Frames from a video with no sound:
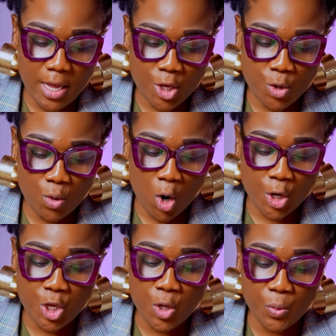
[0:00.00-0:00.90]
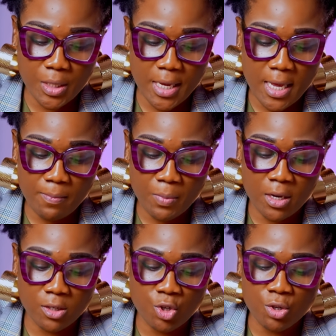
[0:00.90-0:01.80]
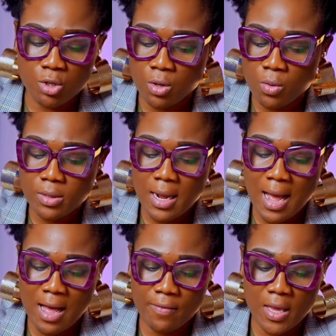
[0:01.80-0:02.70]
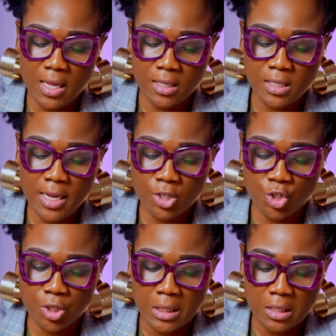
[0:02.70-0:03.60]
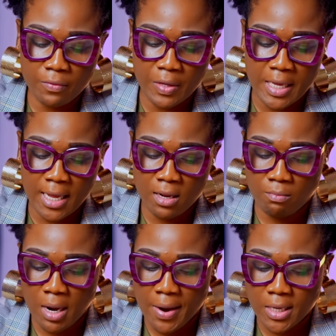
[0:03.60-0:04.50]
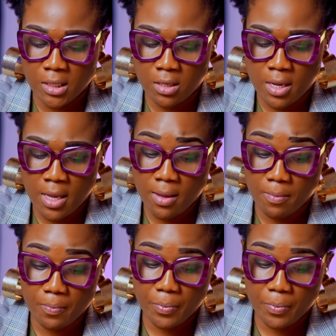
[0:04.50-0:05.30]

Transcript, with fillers: like you are using him because you don't have intentions of getting married to him,